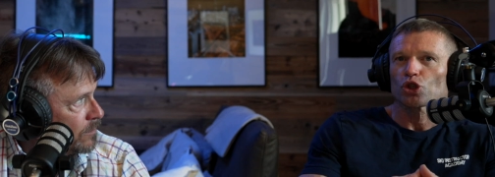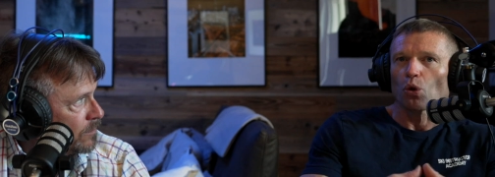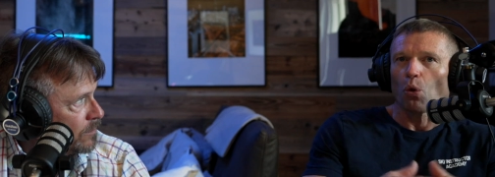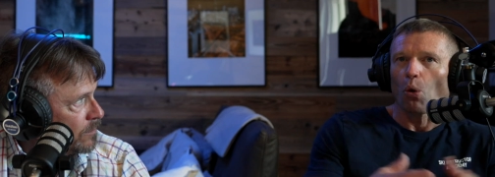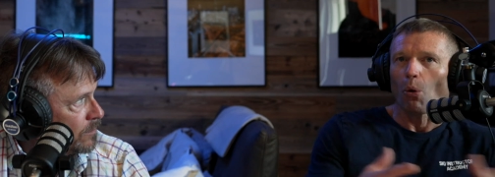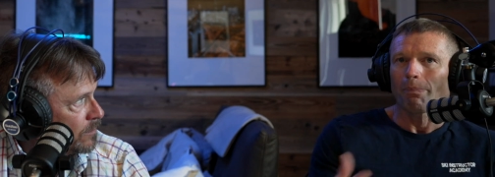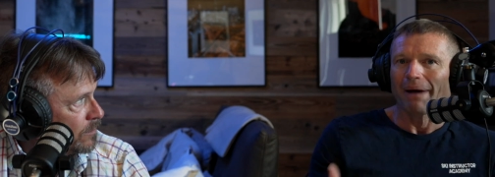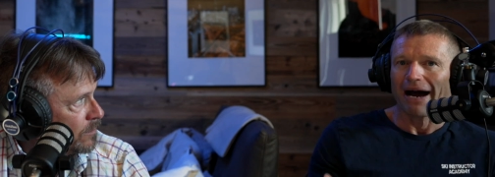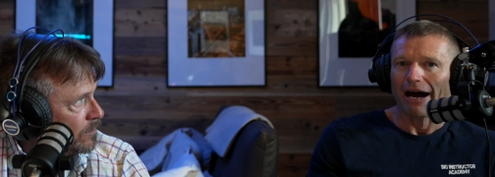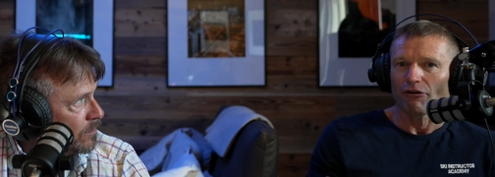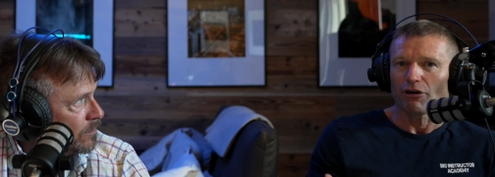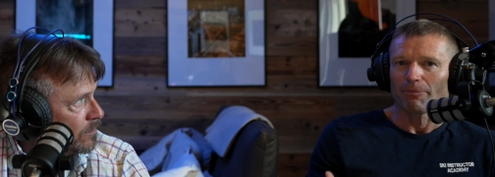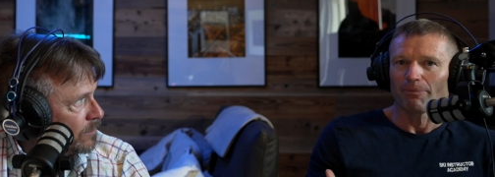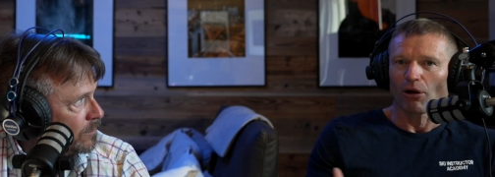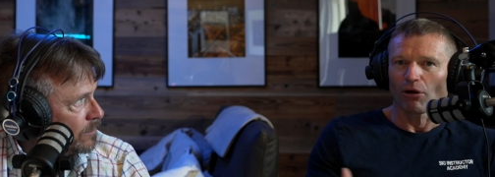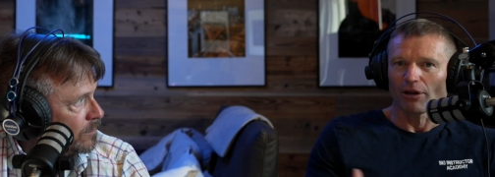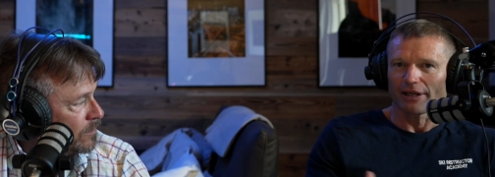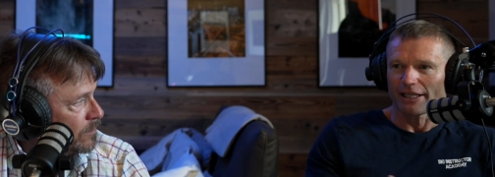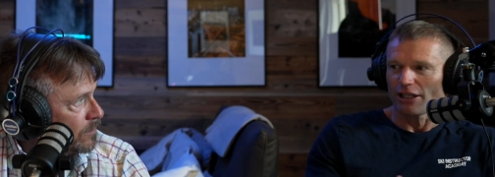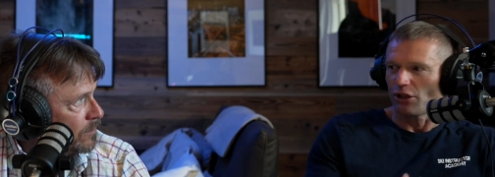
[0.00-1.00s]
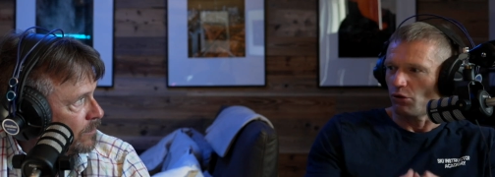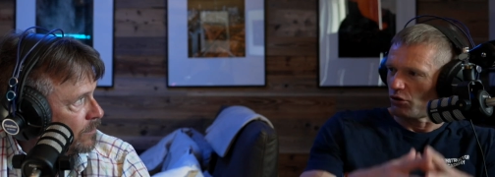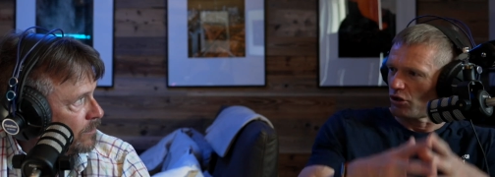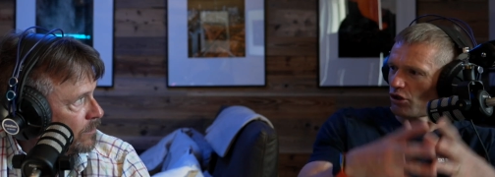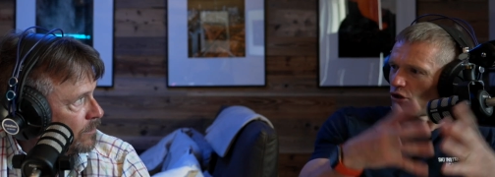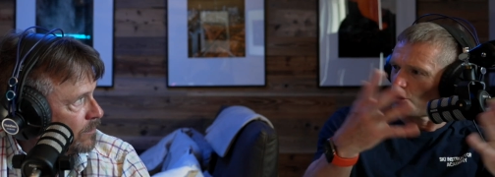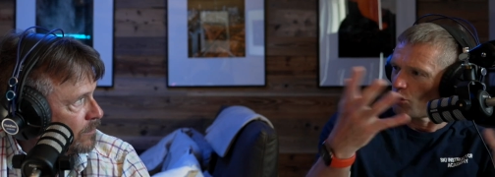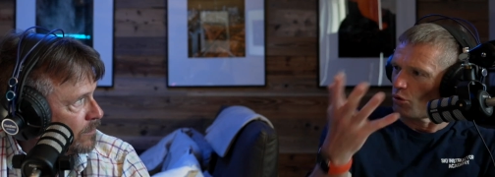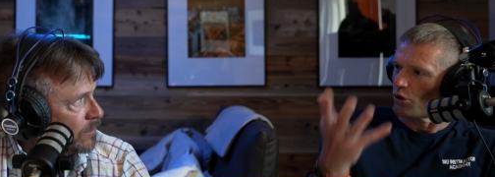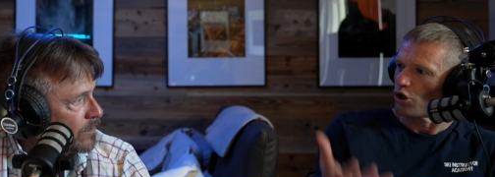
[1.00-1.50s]
Speaker 1: so parabolic,
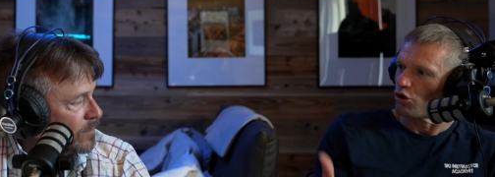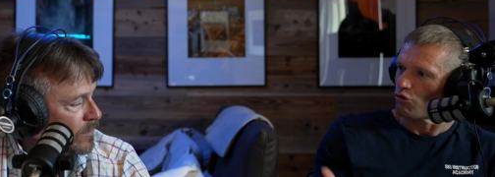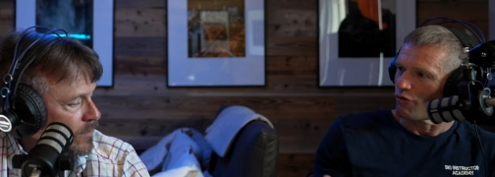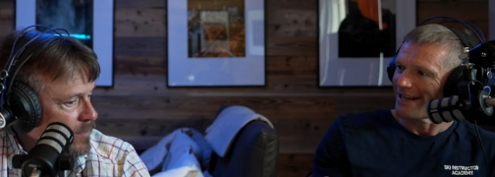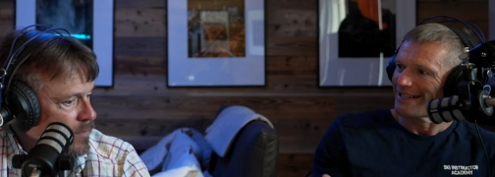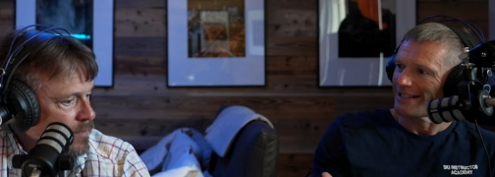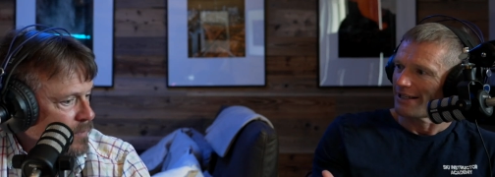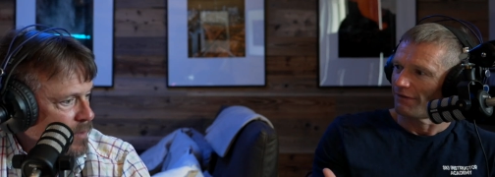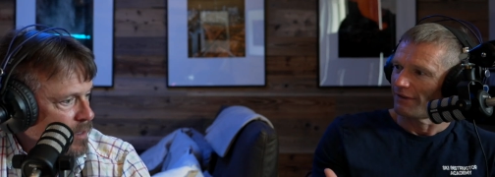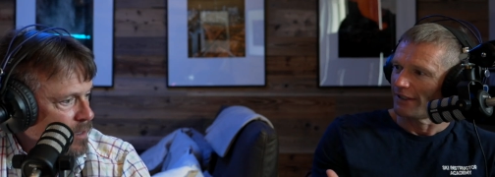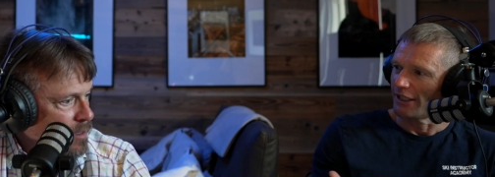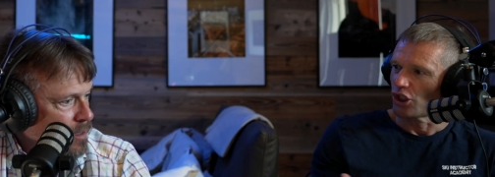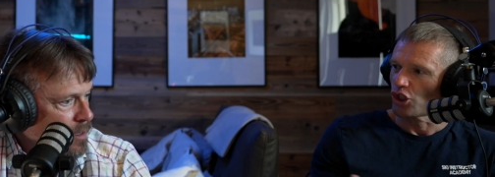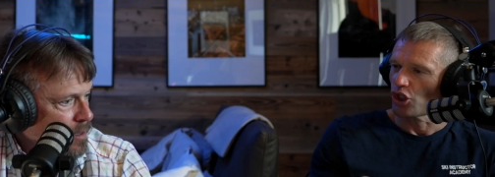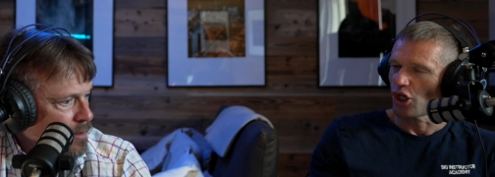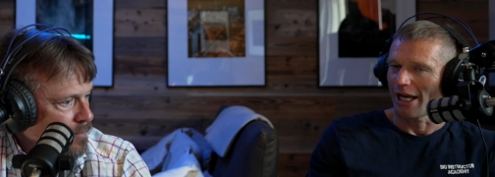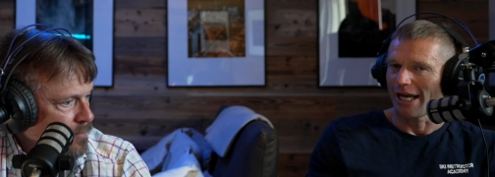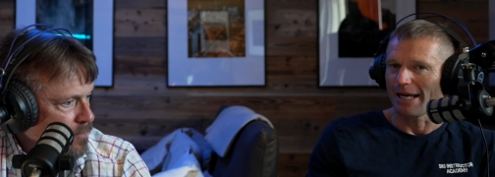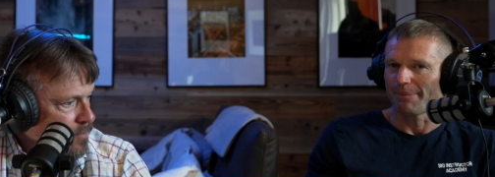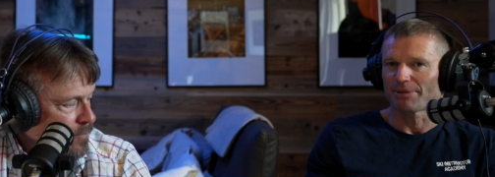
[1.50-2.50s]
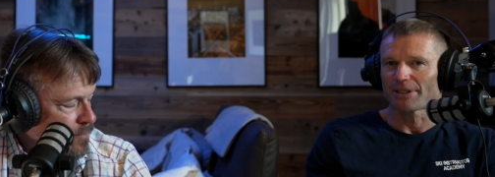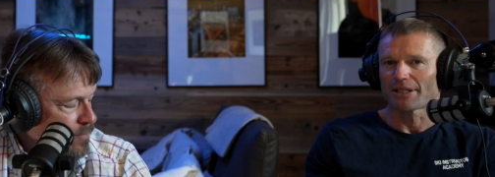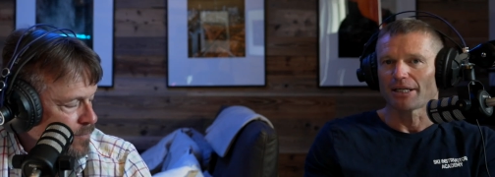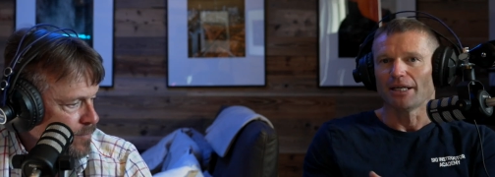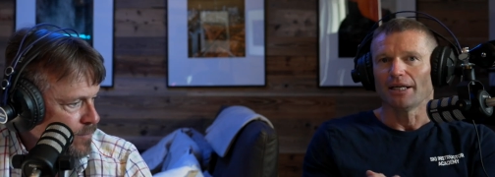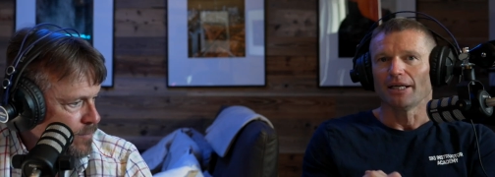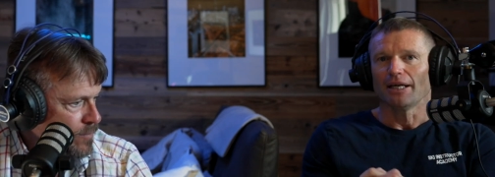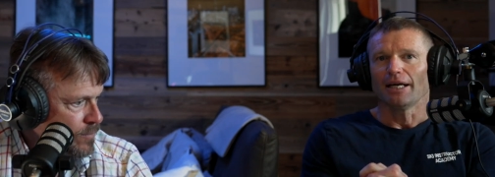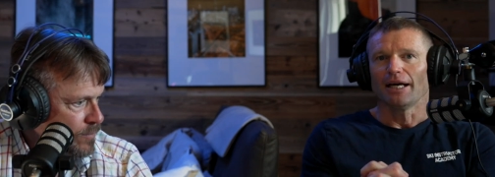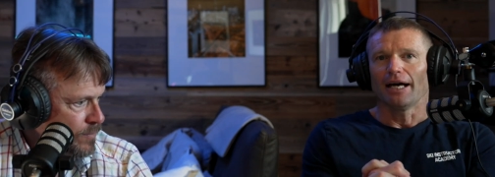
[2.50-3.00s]
you know, it's not so aggressively yep.
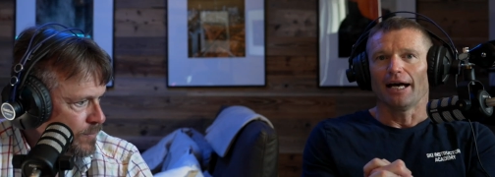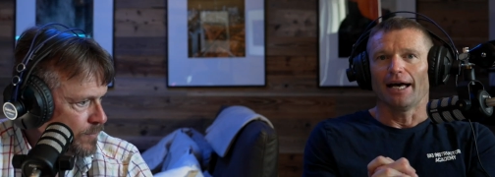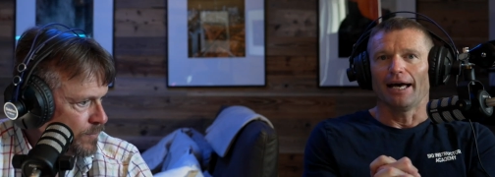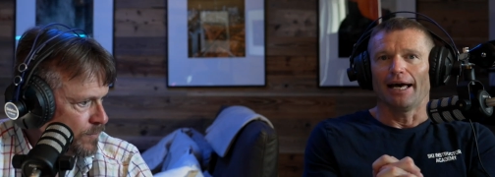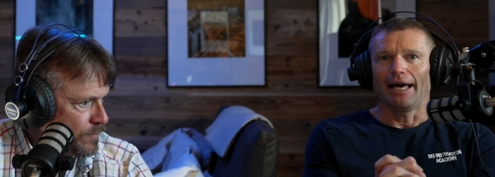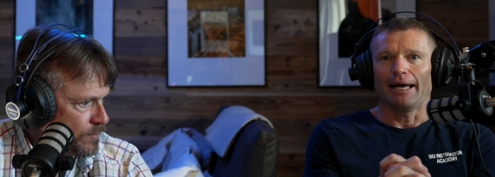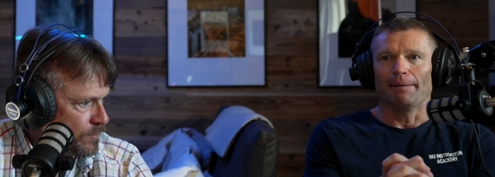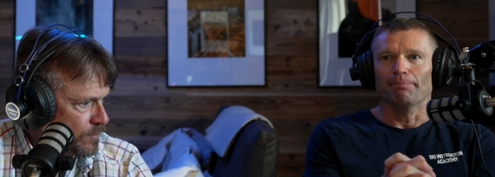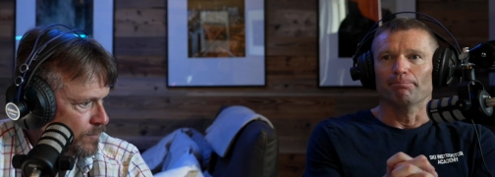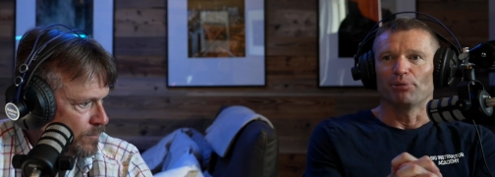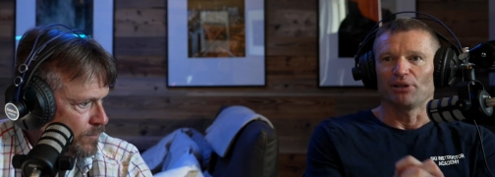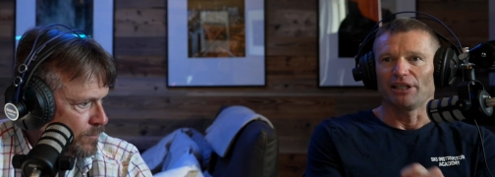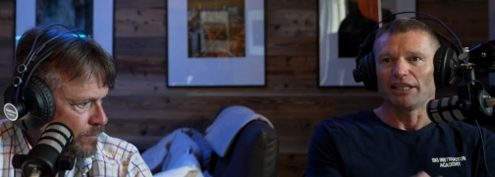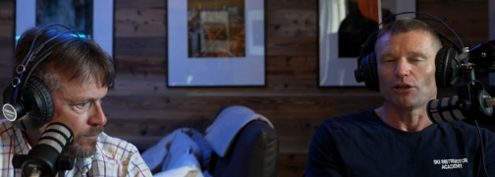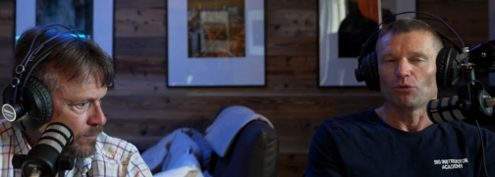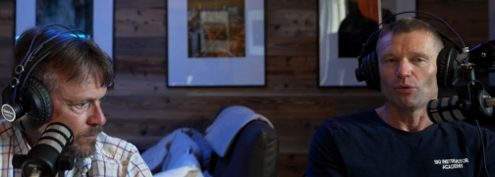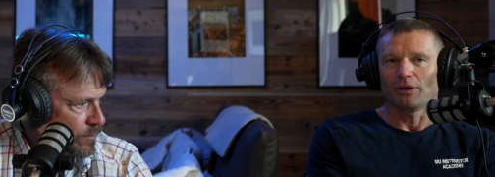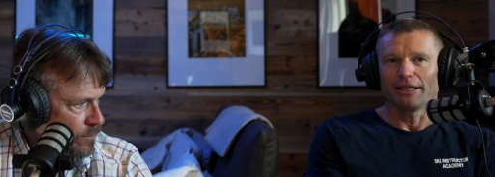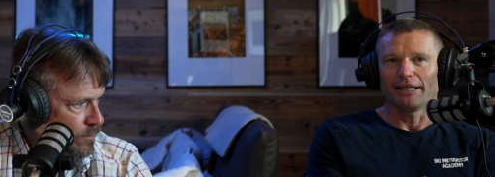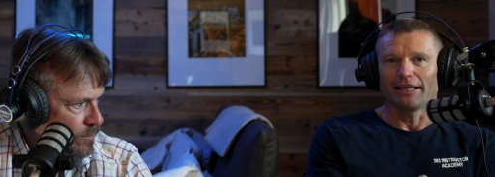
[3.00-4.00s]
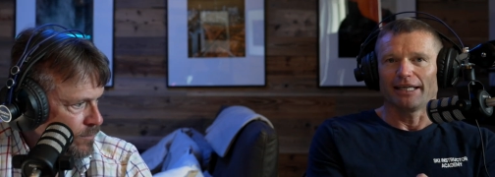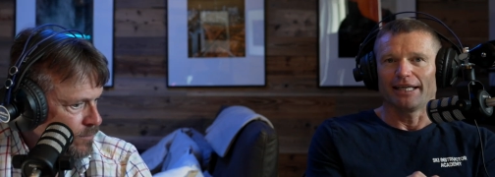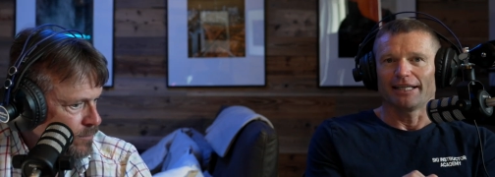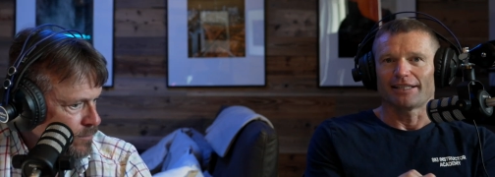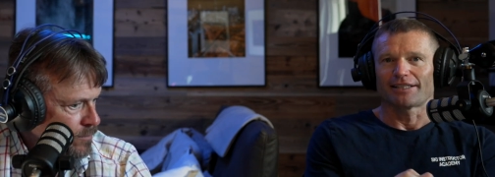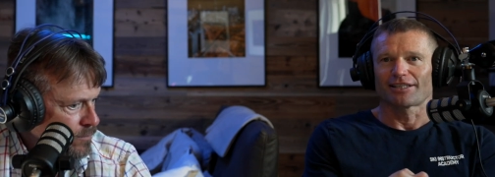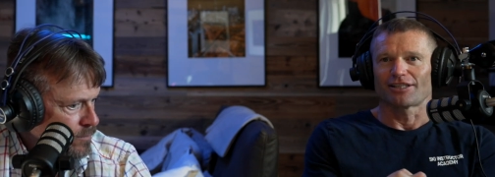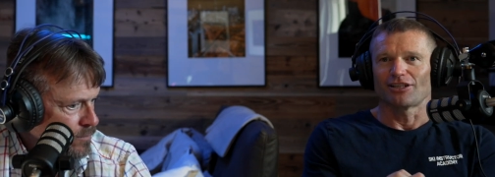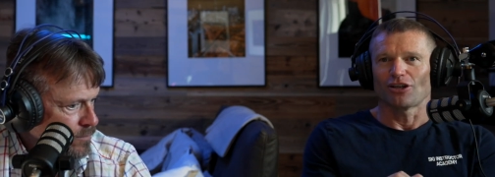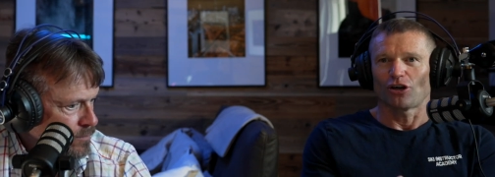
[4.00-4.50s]
shaped. Um, but
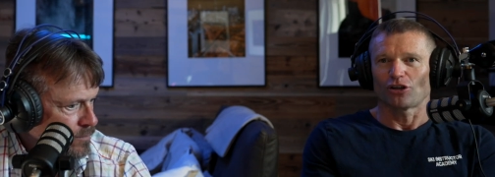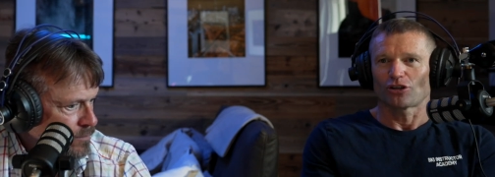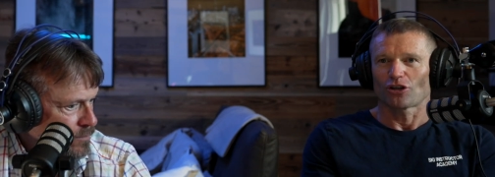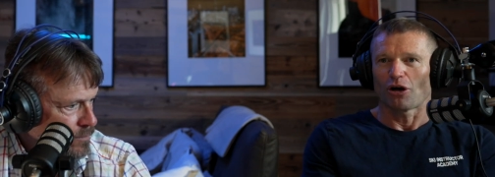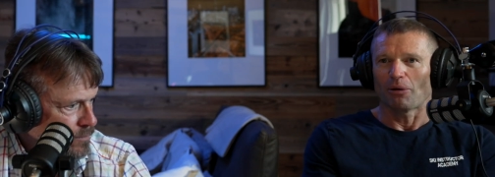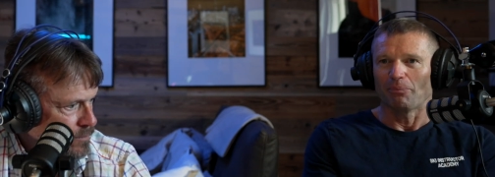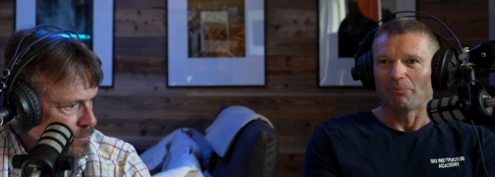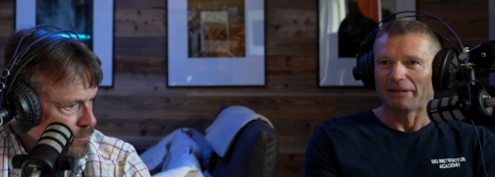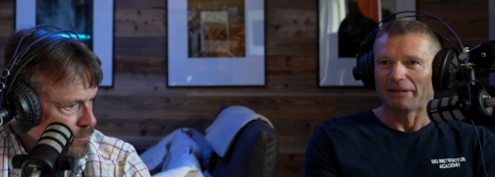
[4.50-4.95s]
equally, it's not